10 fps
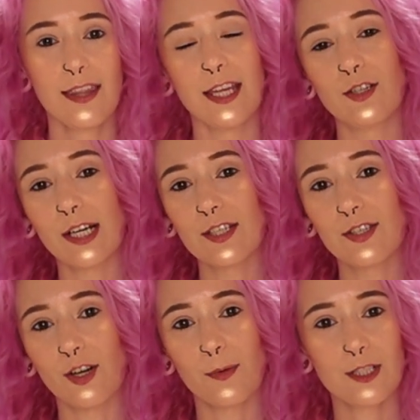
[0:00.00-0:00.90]
Thank you guys
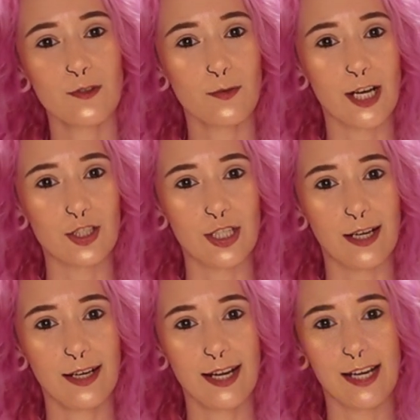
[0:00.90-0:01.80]
so much for
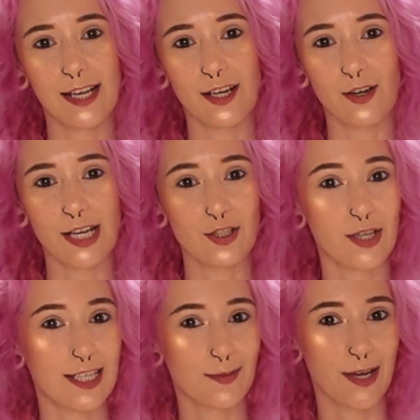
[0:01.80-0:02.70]
watching, and I'll catch you
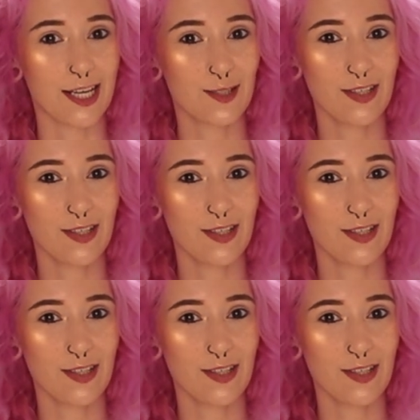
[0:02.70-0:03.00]
guys in my next